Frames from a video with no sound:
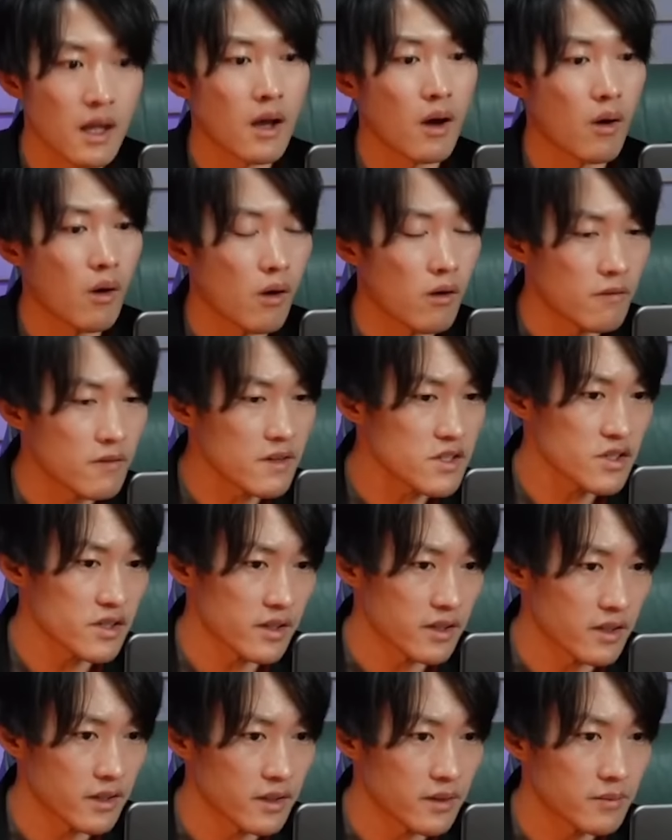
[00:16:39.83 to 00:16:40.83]

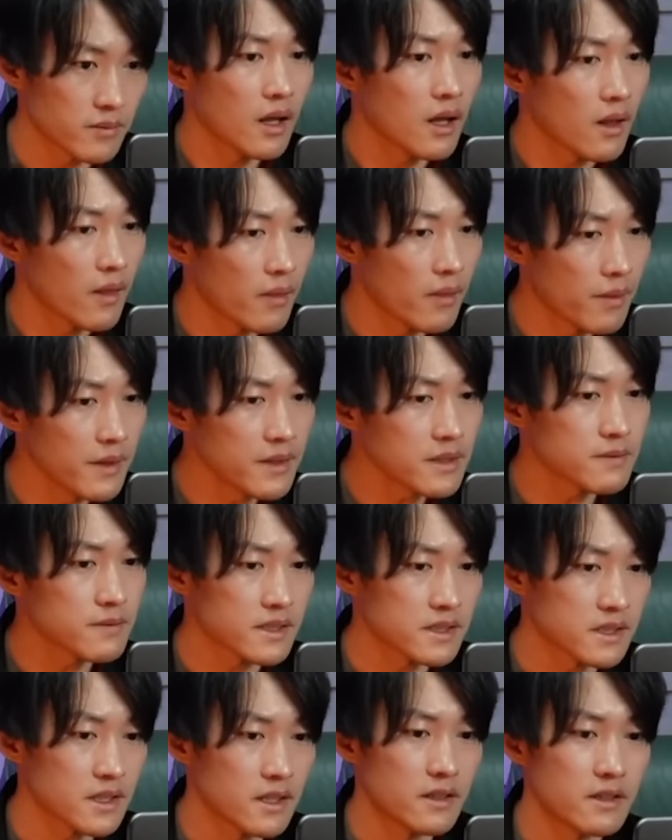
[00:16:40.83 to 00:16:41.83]
Originally, this
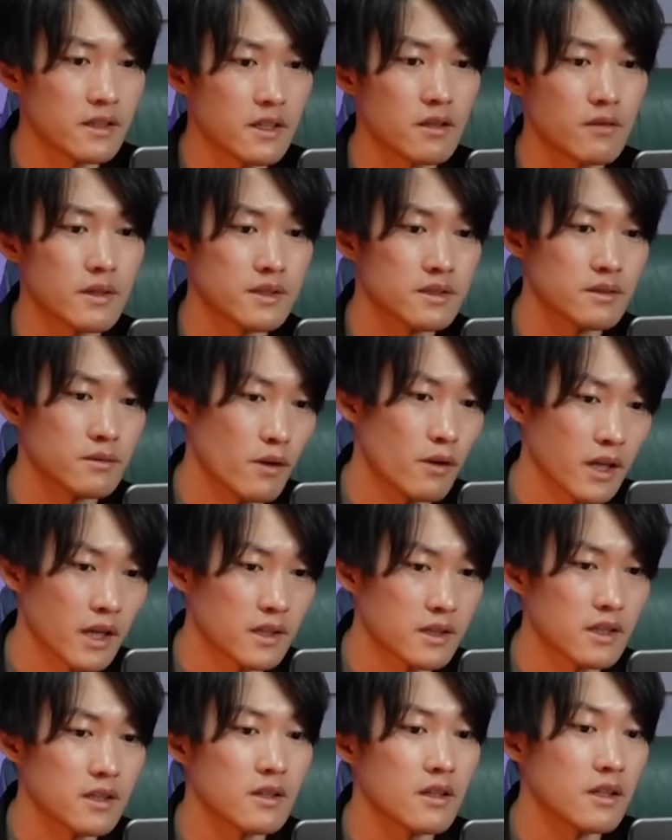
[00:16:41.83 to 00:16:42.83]
facility was
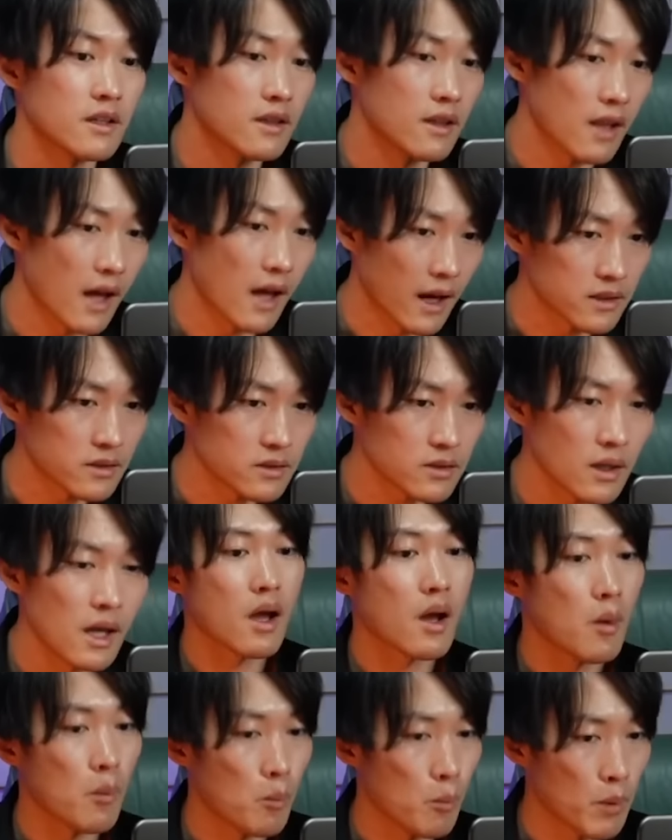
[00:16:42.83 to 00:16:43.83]
located inland,
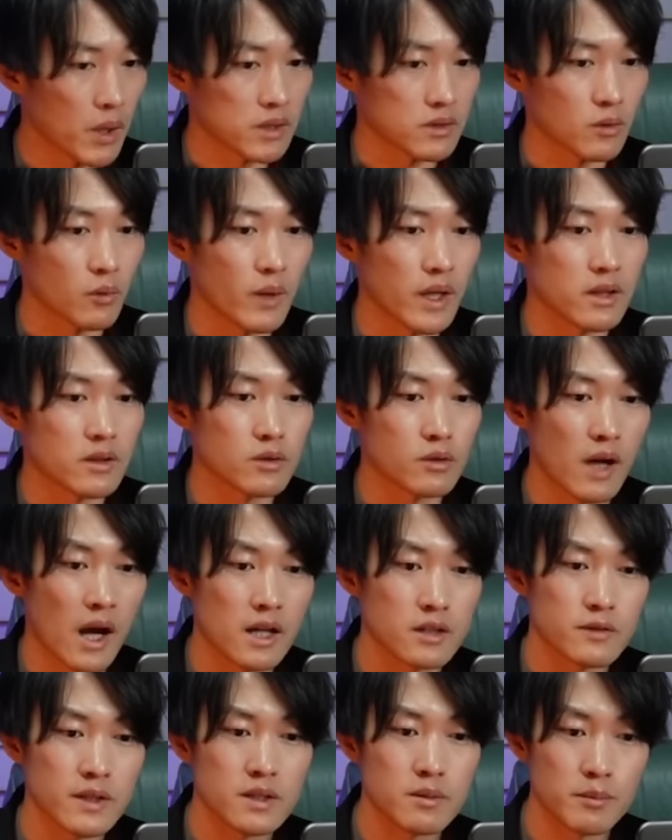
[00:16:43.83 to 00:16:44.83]
but when
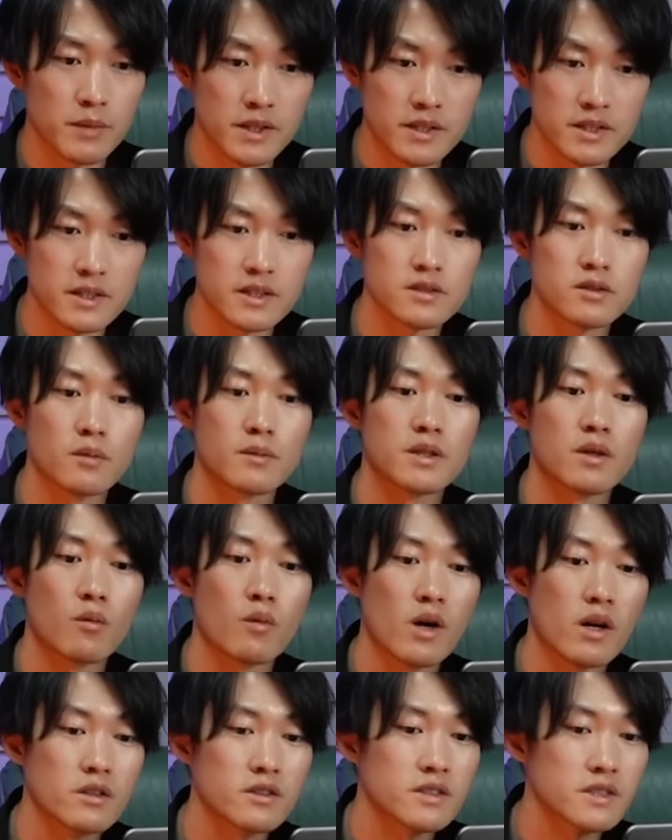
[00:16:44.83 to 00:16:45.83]
200 meters of the world
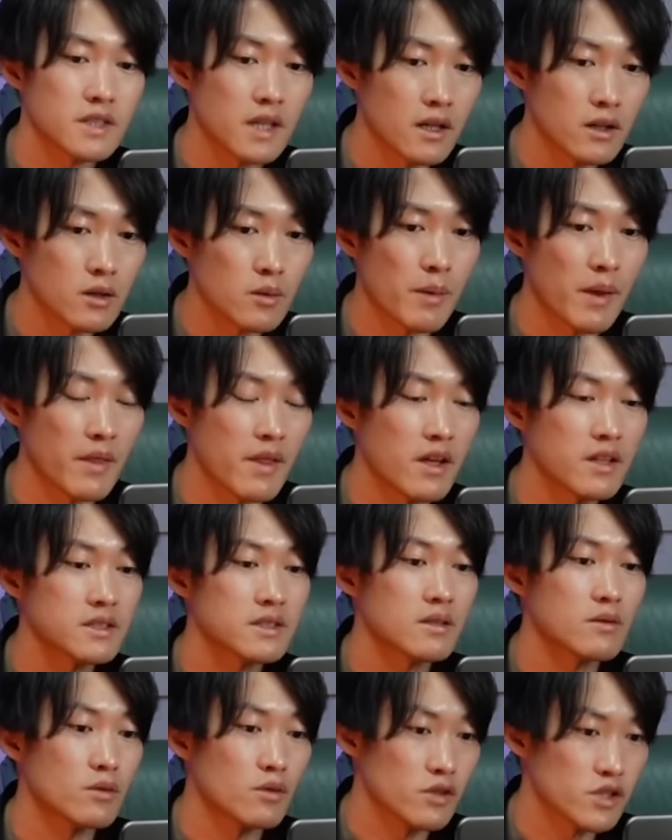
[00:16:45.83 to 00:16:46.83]
sank beneath the
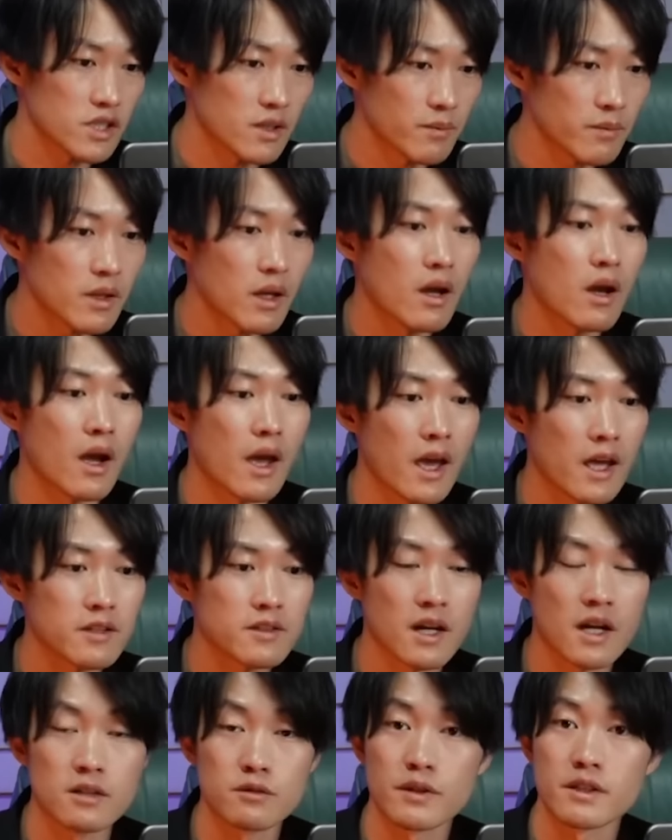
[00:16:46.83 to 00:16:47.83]
ocean
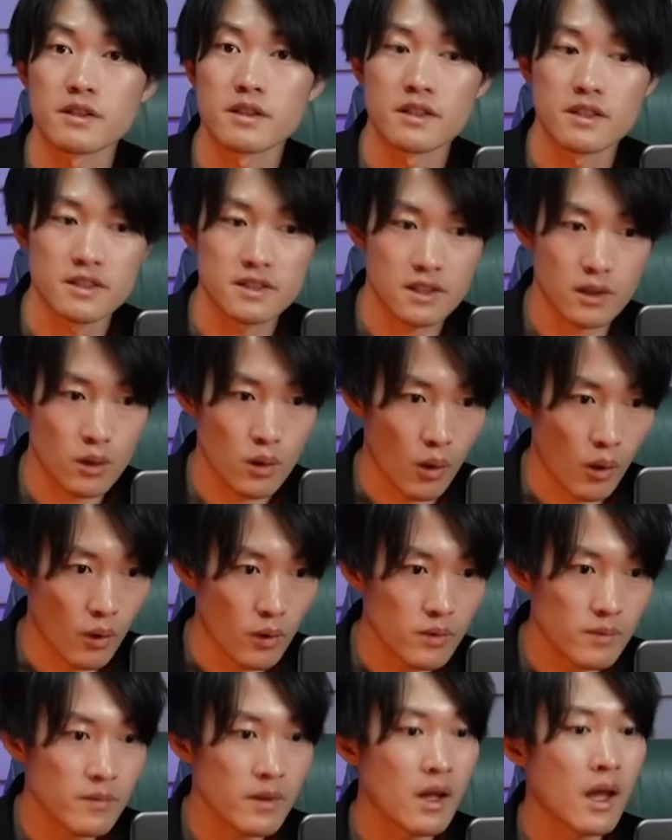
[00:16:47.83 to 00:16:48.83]
800 years ago,
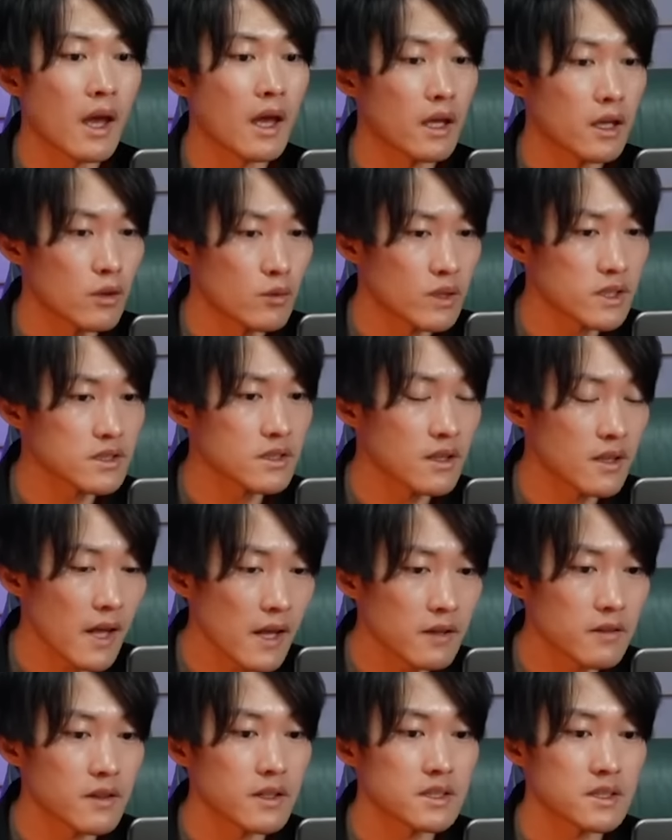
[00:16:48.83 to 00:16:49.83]
it was likely
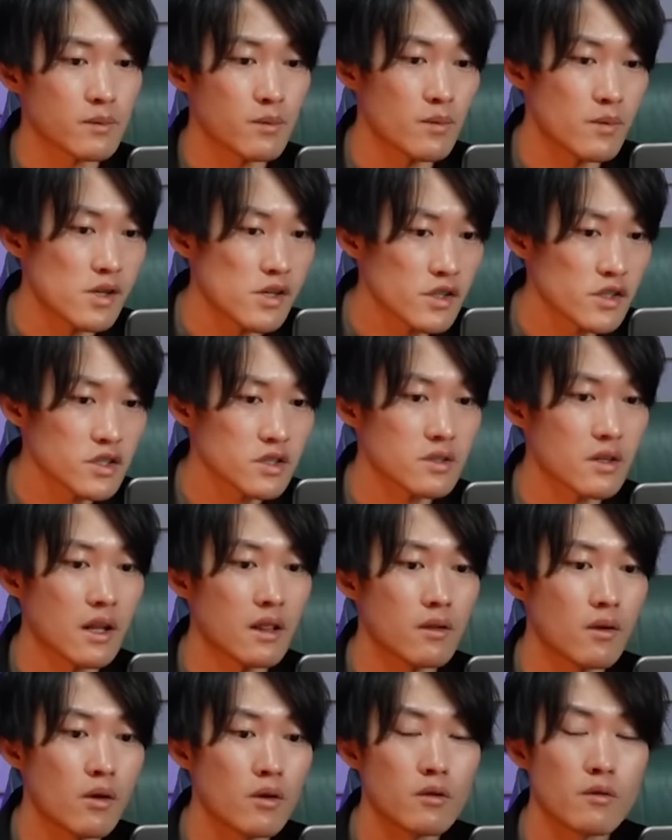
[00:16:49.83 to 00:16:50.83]
submerged
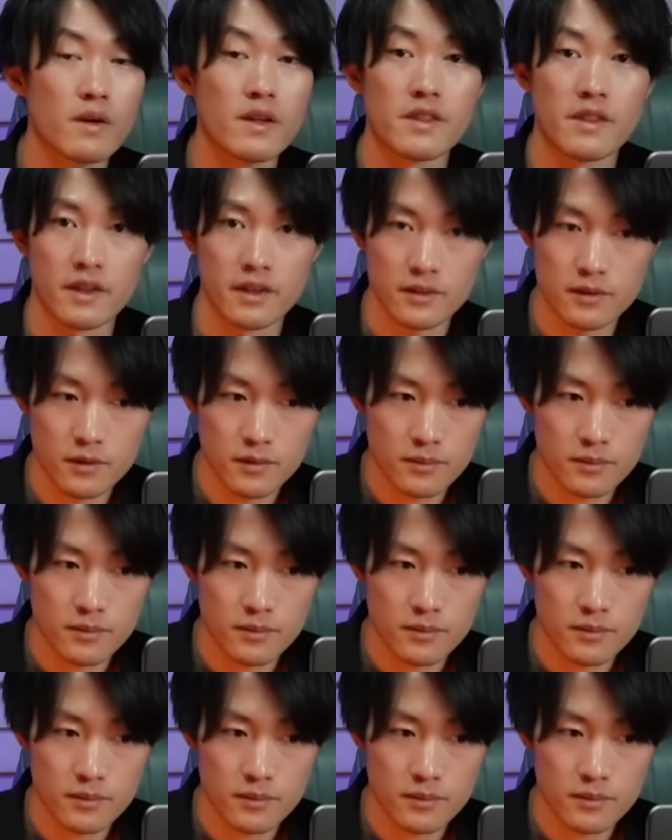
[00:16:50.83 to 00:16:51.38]
along with it.